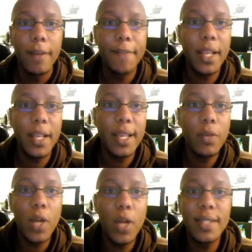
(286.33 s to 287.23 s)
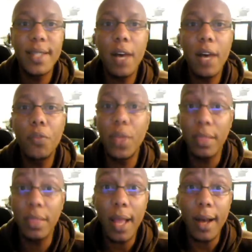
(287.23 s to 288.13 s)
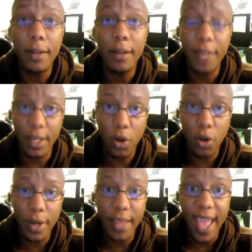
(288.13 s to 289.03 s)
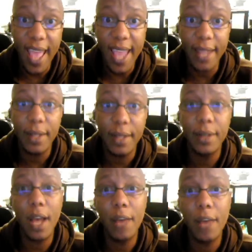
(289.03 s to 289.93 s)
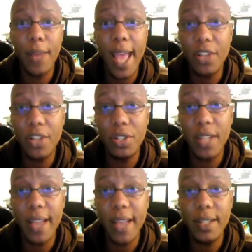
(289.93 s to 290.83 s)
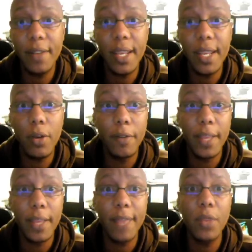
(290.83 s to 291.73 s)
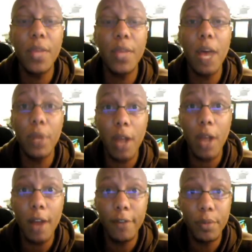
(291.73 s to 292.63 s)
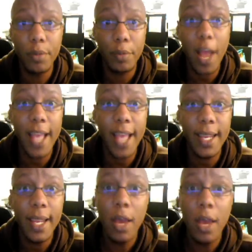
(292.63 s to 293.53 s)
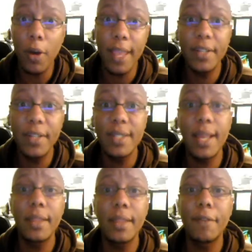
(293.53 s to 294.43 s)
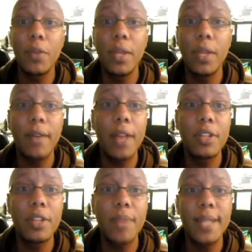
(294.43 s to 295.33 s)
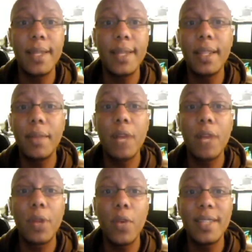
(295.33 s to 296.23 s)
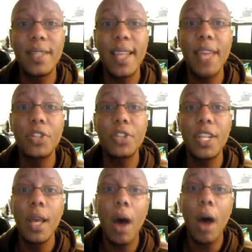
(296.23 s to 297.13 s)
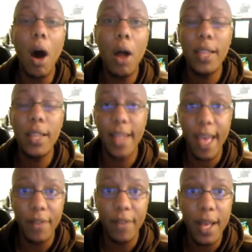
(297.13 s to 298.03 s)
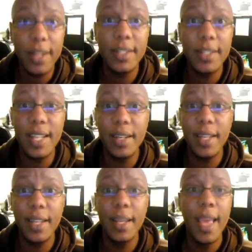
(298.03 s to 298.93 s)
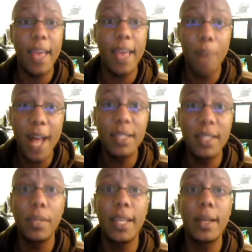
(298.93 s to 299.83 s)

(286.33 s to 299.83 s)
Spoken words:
Filling oneself with love, ignoring the hate, non-reaction to negativity, or forgiving without regard for propriety, or even selling the free will of others by sending them unrequested energy, all can have unintended and possibly